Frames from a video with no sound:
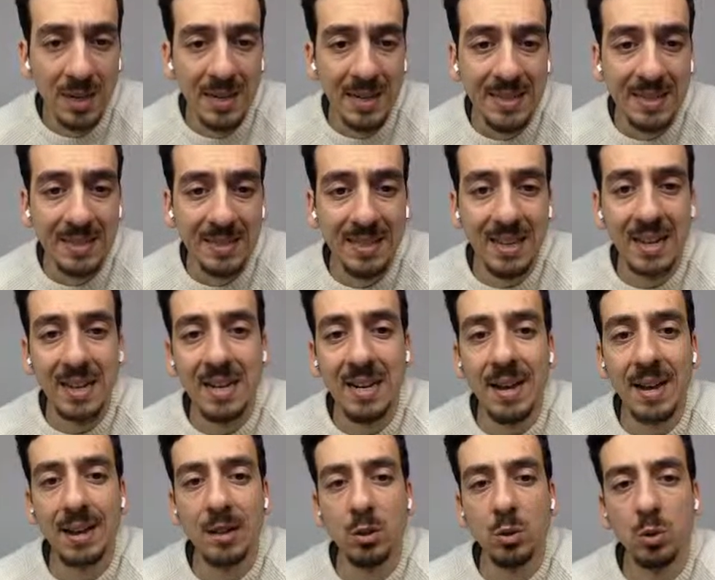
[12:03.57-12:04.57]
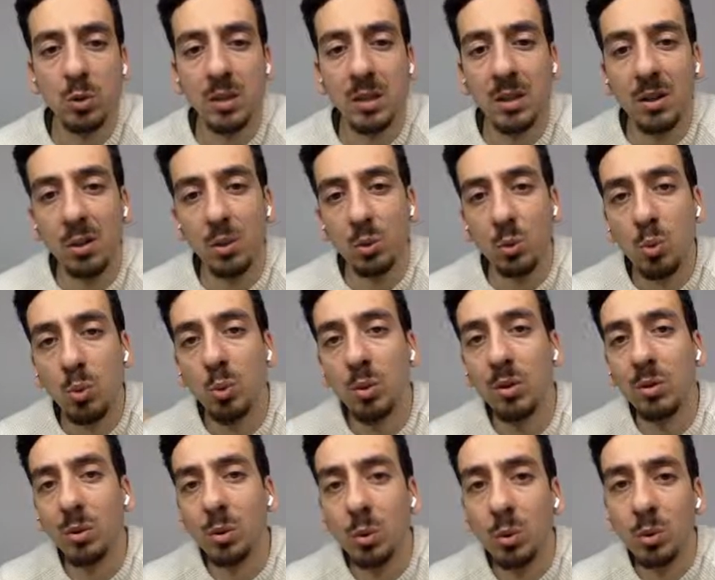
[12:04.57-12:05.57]
then actually
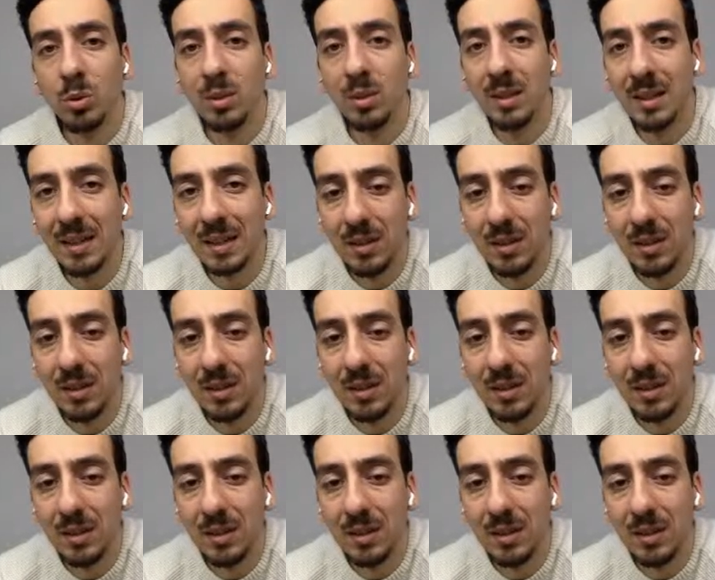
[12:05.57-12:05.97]
Rakuten